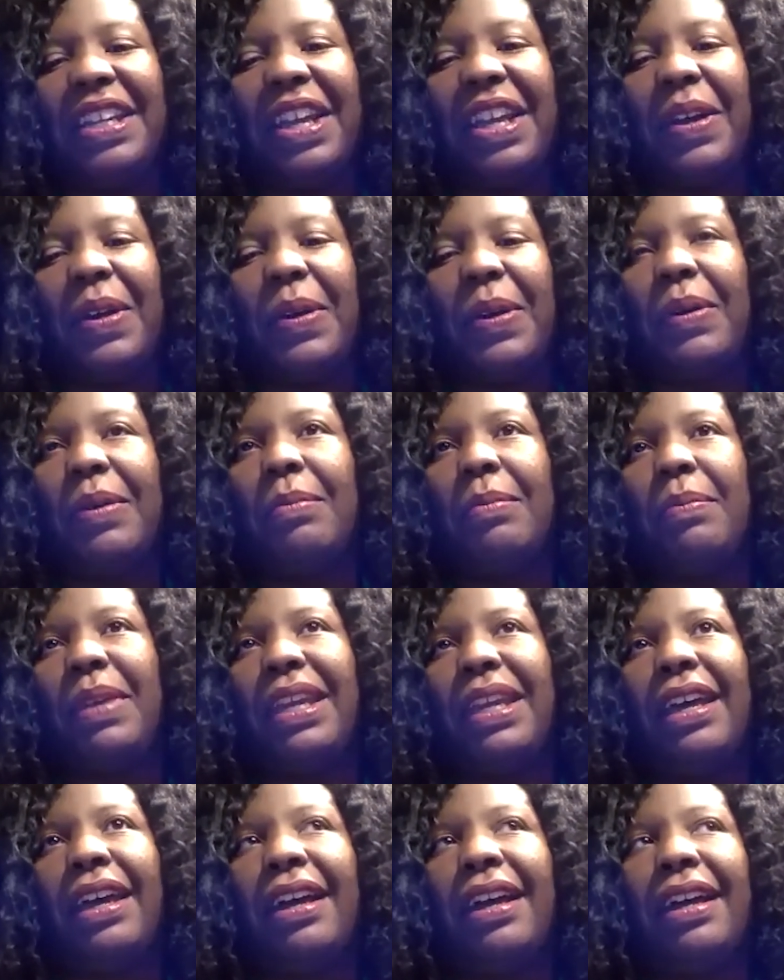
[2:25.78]
know
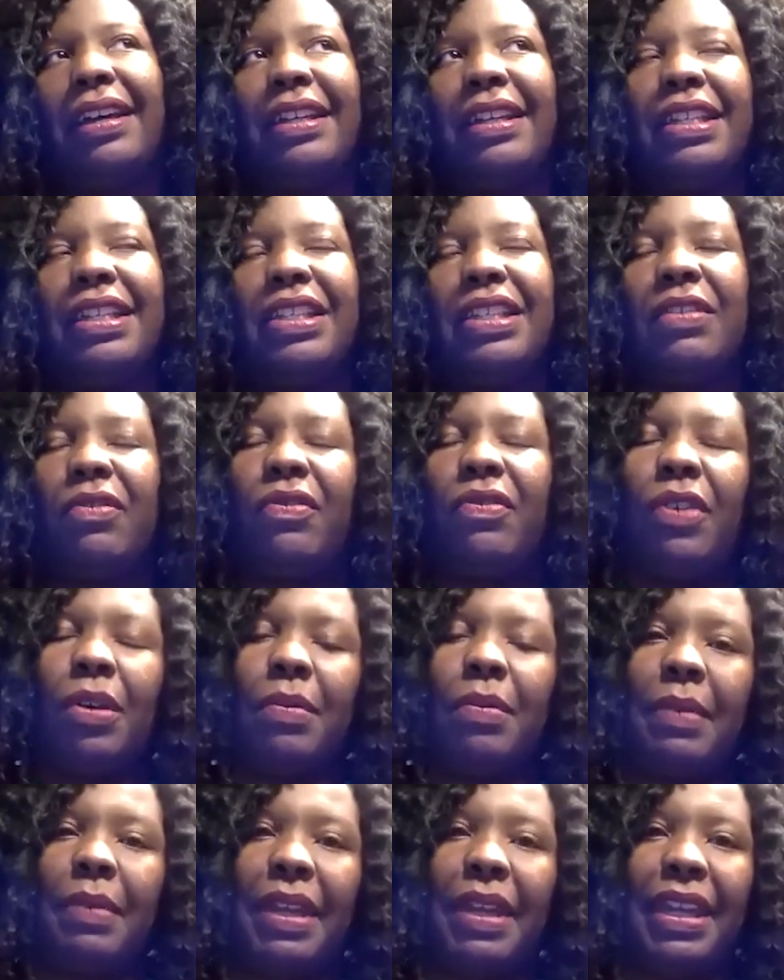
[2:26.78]
because for
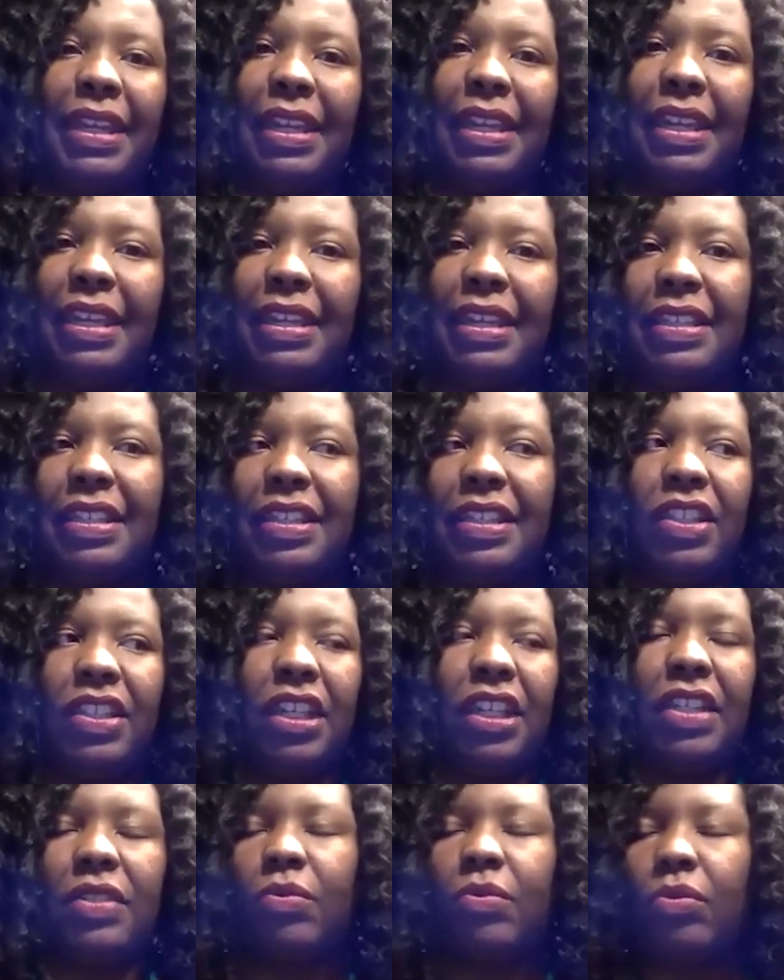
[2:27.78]
me it's
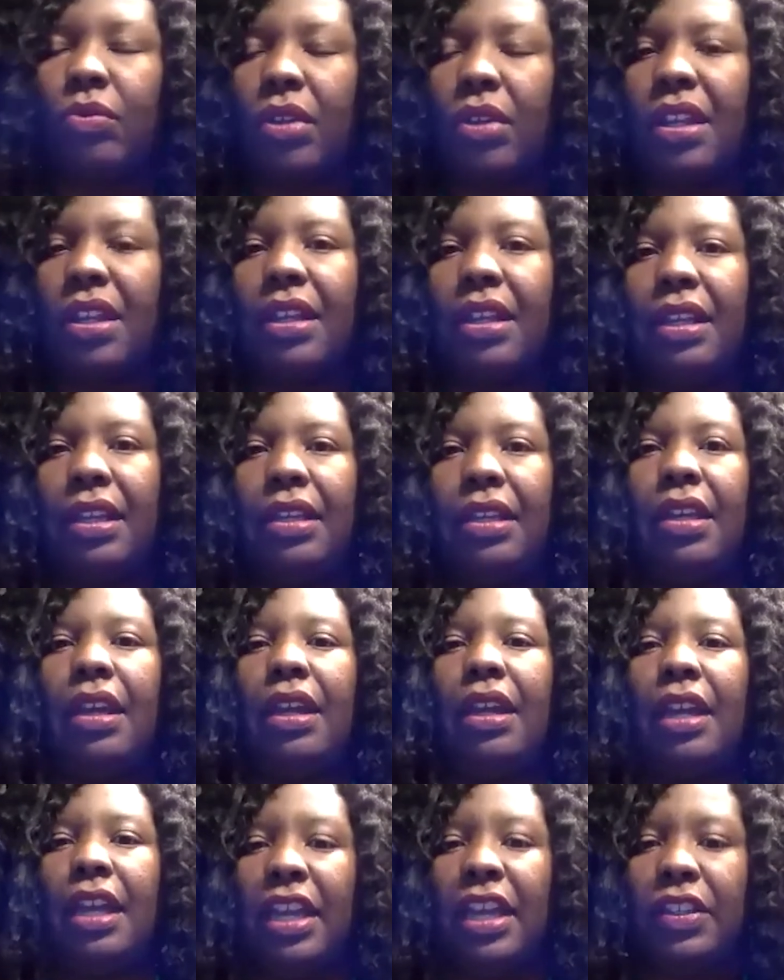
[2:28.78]
just really
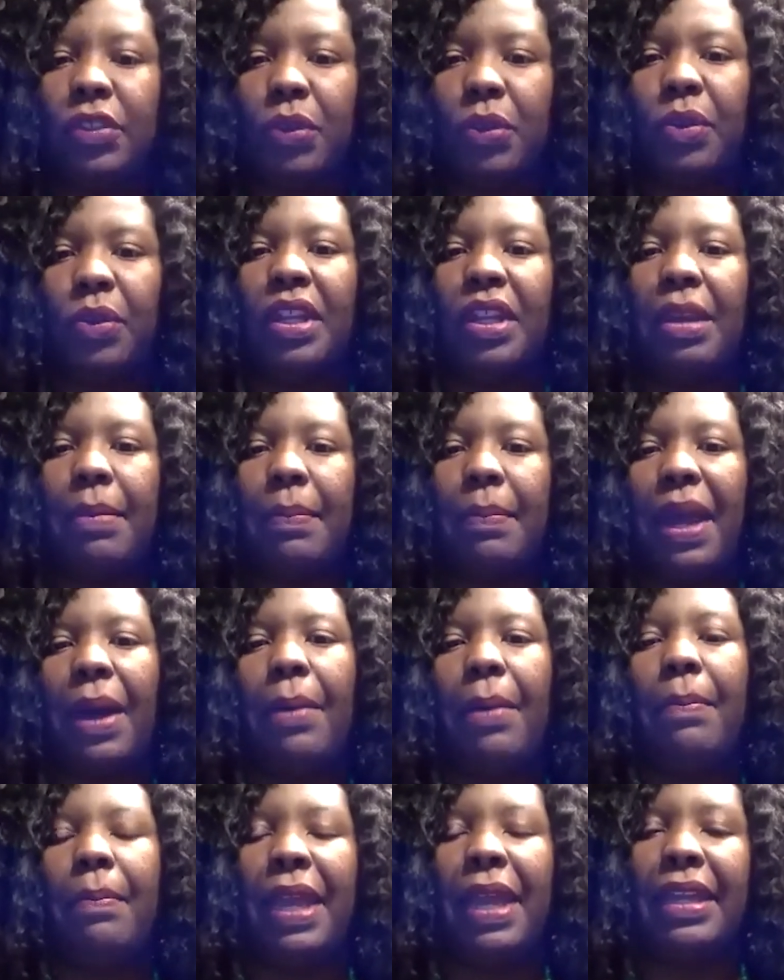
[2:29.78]
and truly
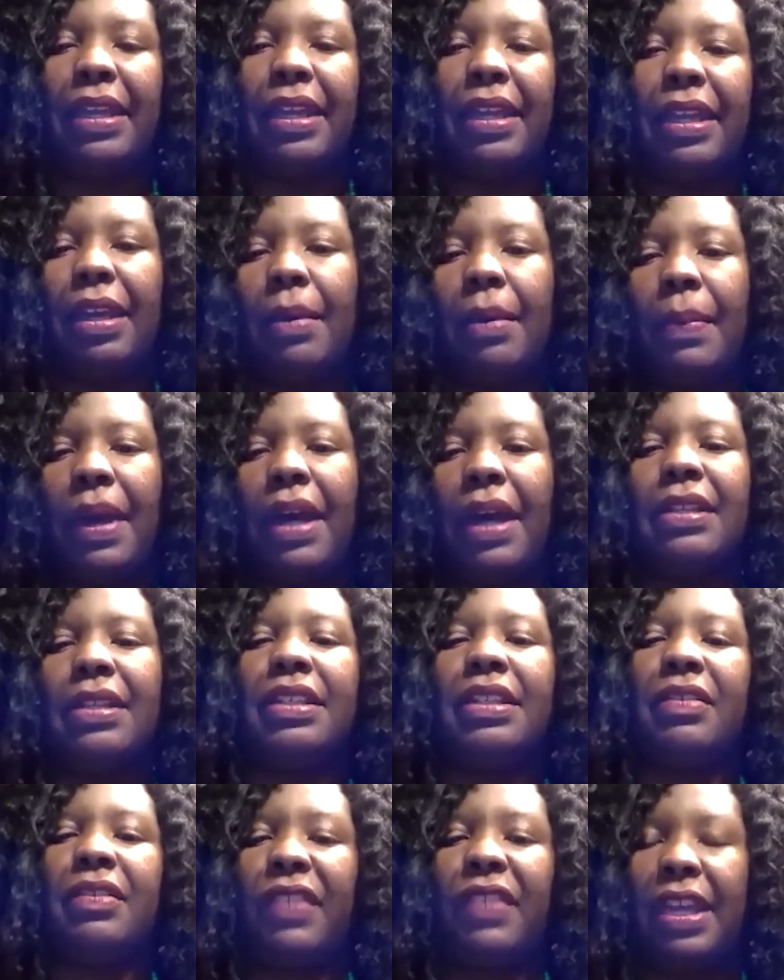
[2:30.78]
about making a
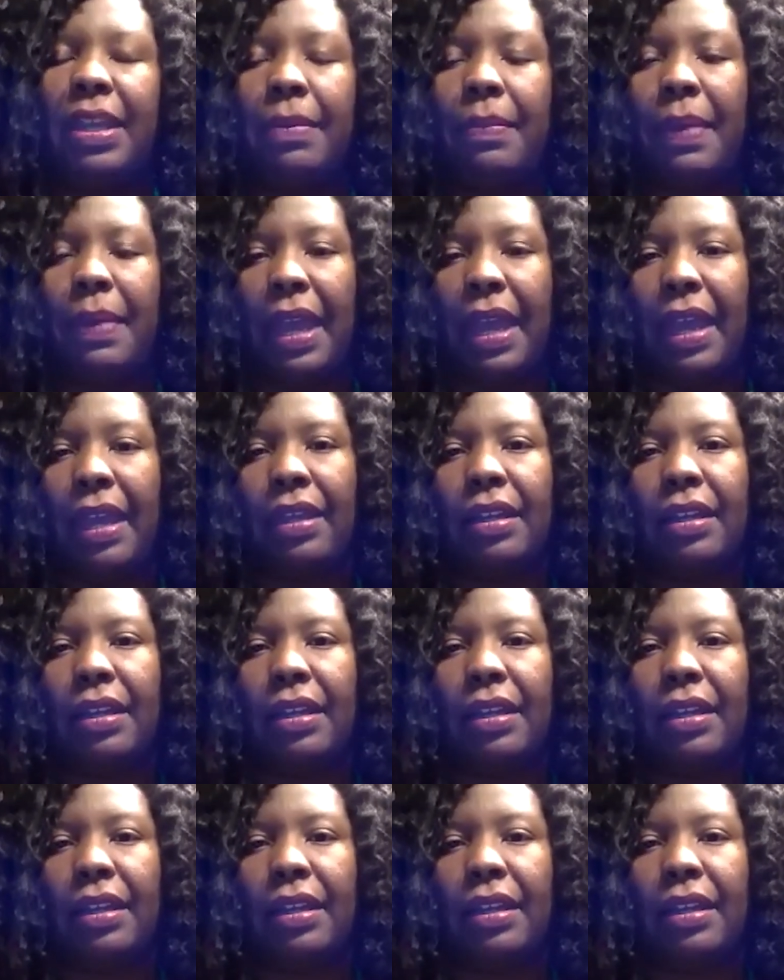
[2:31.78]
positive impact